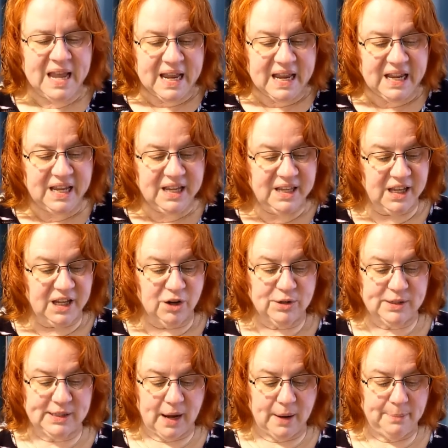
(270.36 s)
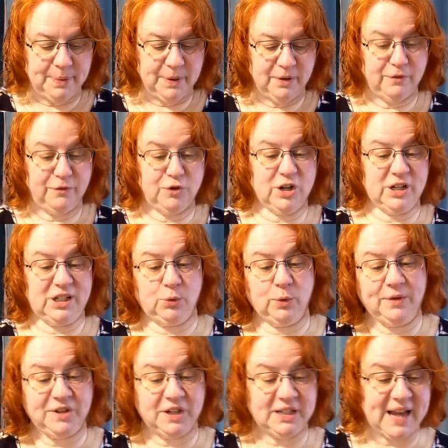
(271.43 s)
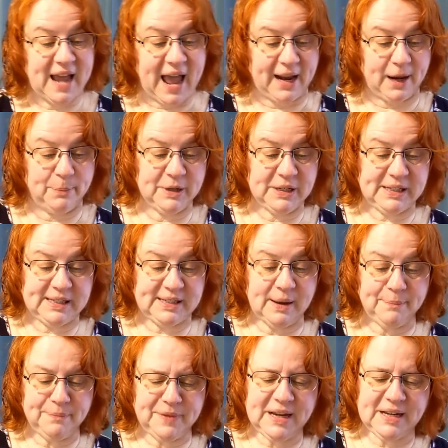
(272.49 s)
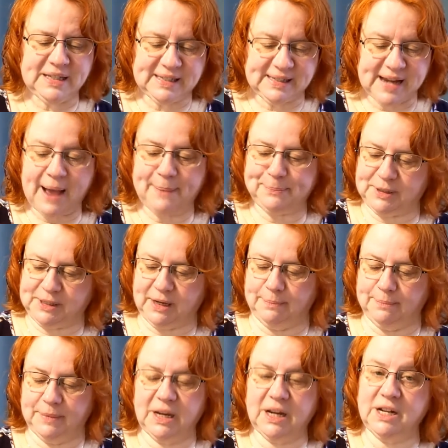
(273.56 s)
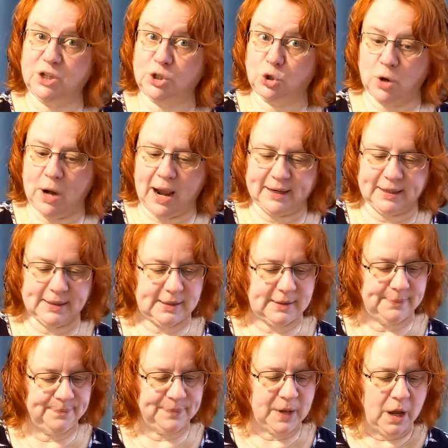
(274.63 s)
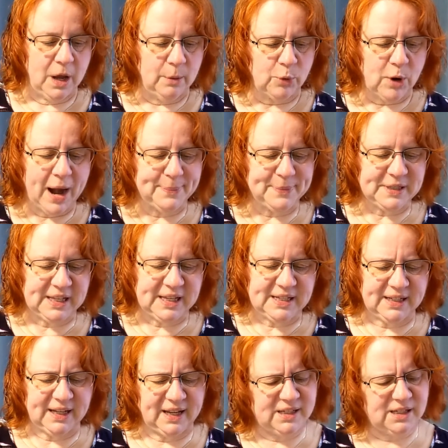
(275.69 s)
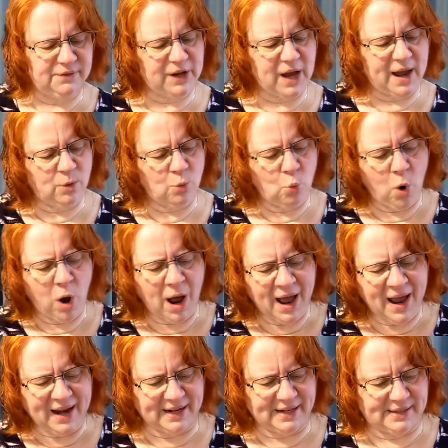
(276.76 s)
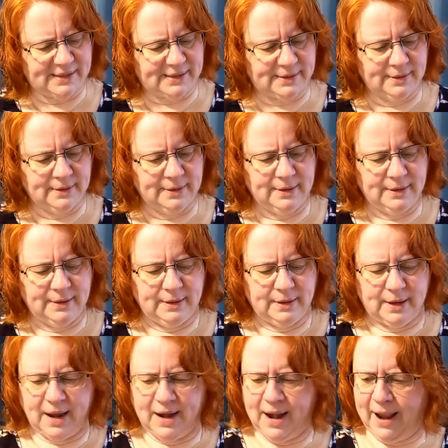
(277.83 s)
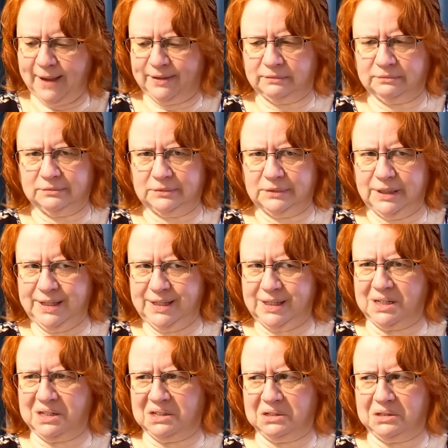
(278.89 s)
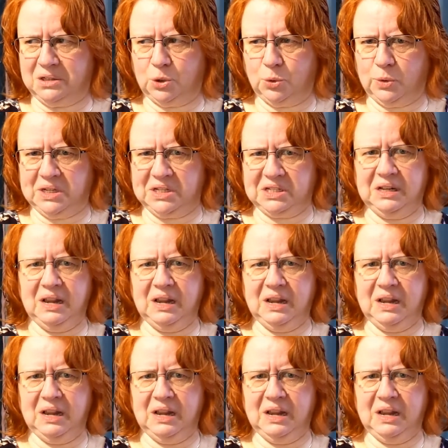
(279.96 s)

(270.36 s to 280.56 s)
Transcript: He gears up for a swift attack, but something stops him in his tracks. Perhaps these kids have gotten wise and haven't listened to his